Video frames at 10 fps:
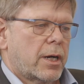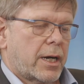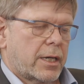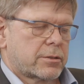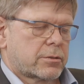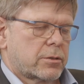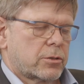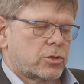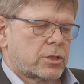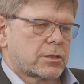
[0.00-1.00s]
And
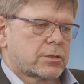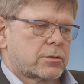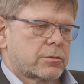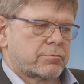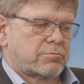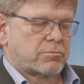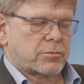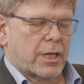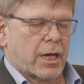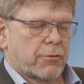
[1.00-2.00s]
just,
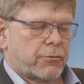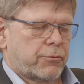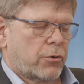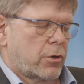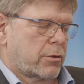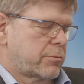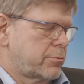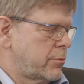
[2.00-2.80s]
yeah, for,